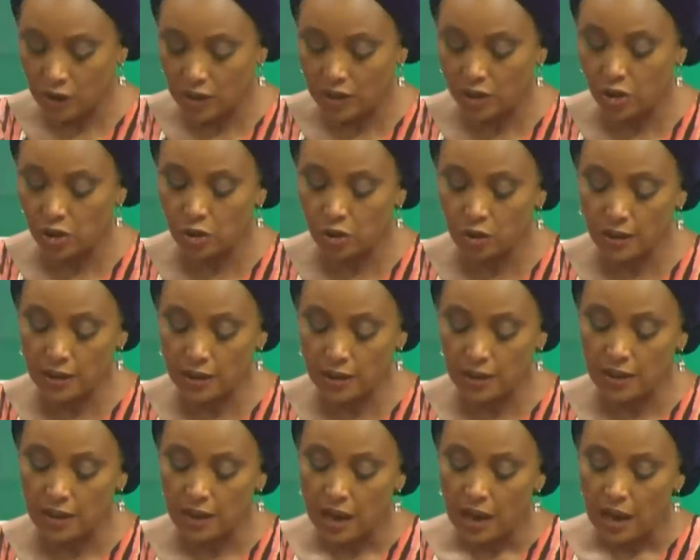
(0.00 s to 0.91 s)

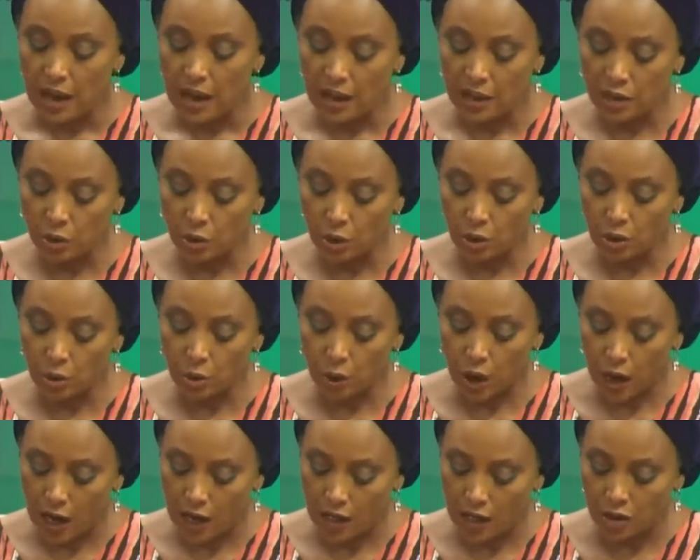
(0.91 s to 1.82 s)
traditionally. He's
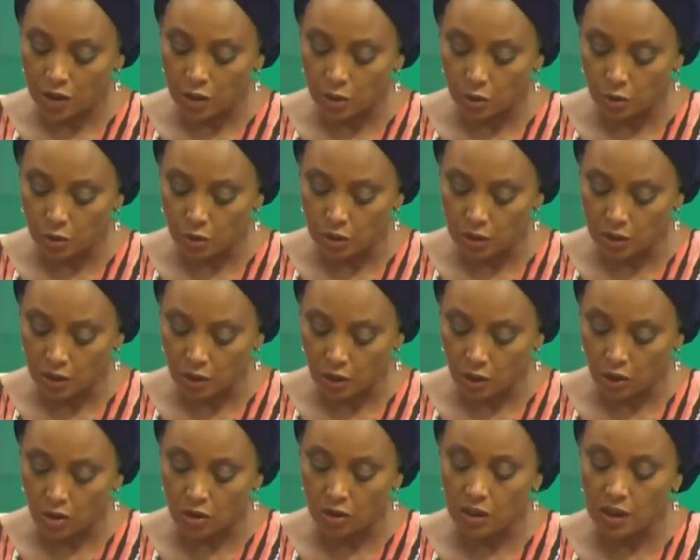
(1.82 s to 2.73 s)
also asked you to
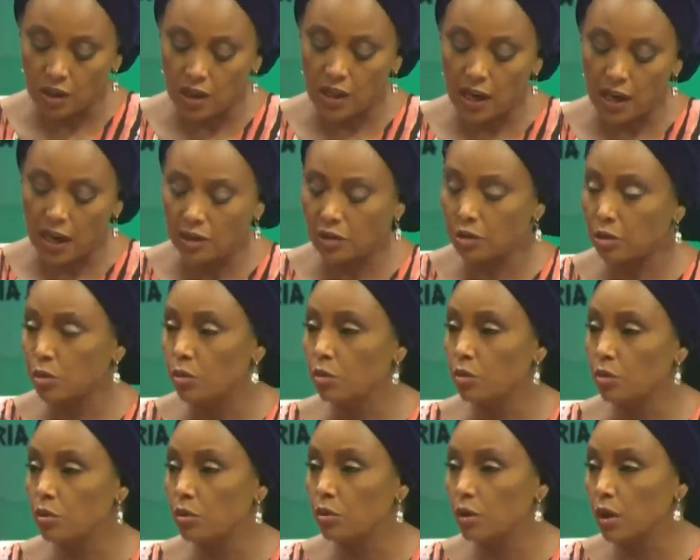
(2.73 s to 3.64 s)
discuss the
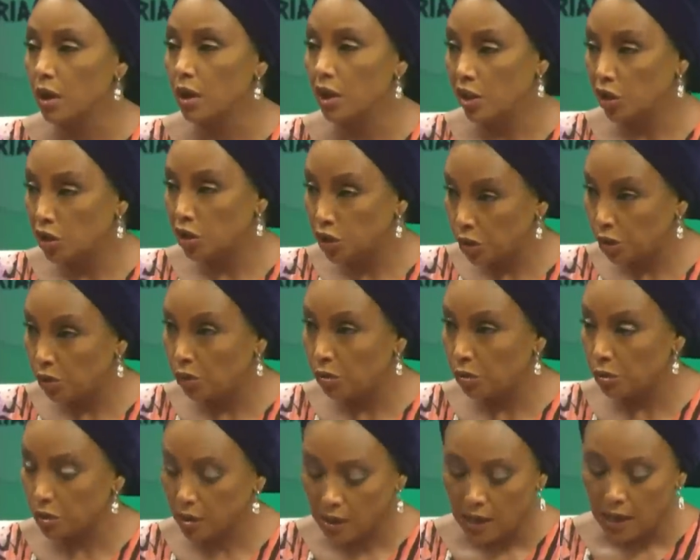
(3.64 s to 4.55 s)
ASUU
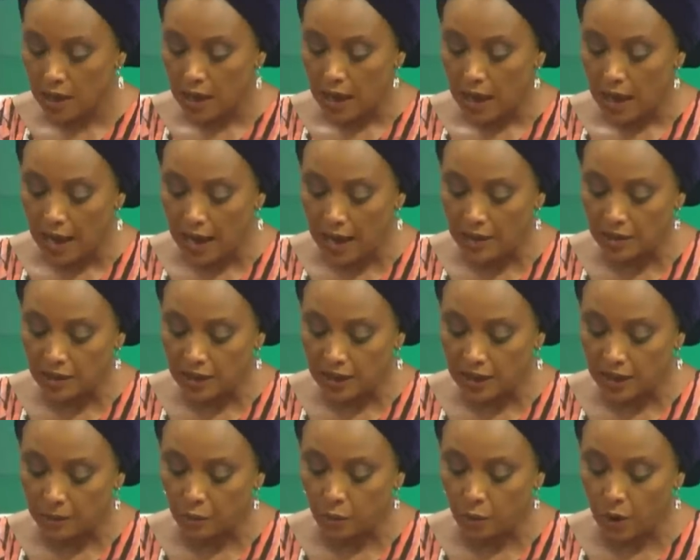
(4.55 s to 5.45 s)
issues and
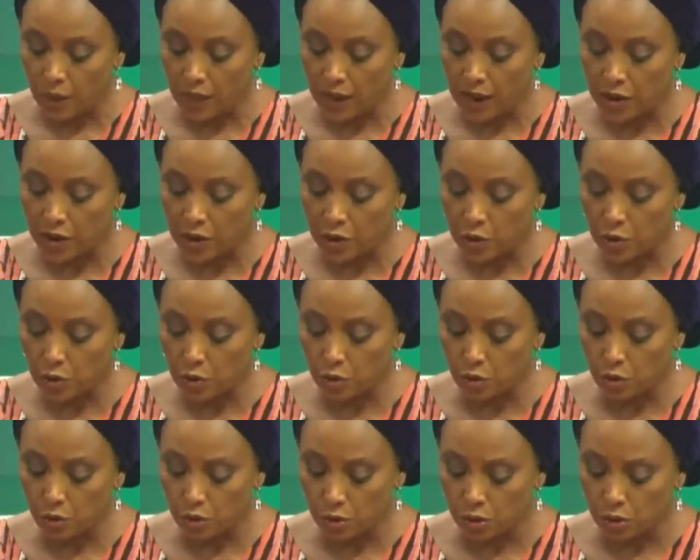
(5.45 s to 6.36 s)
whether
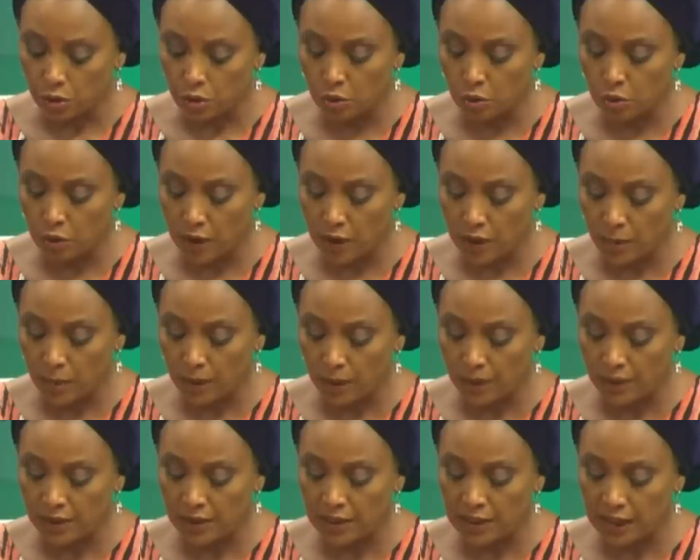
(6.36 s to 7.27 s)
you
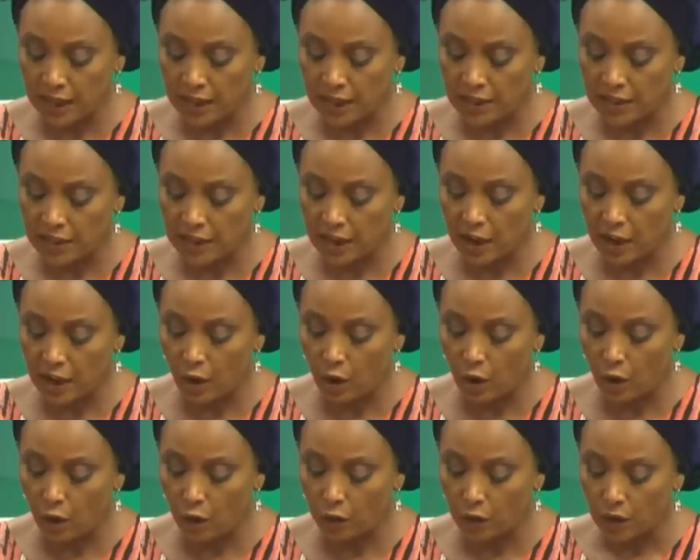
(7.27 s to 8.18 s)
respect this idea
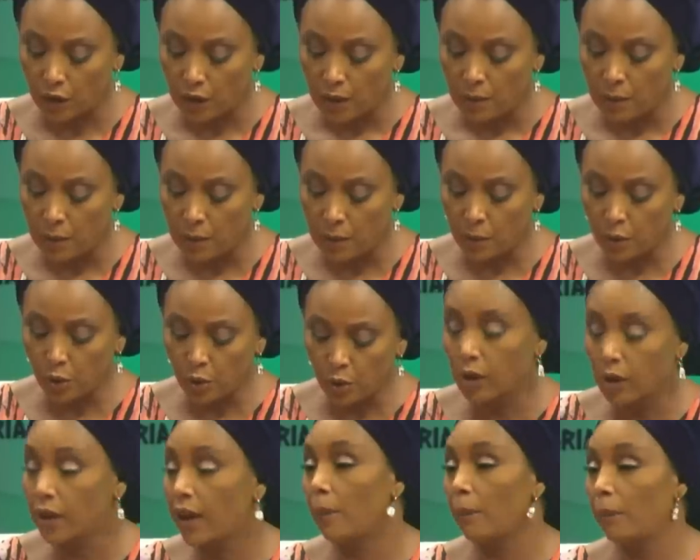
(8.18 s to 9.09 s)
of people
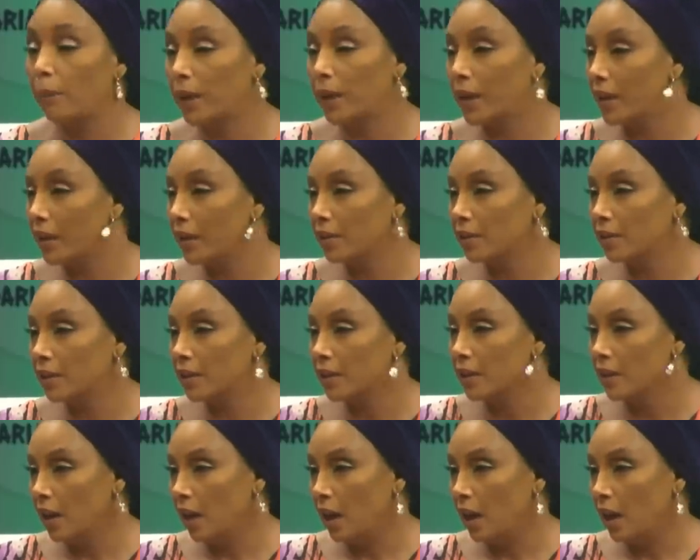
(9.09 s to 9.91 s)
don't get paid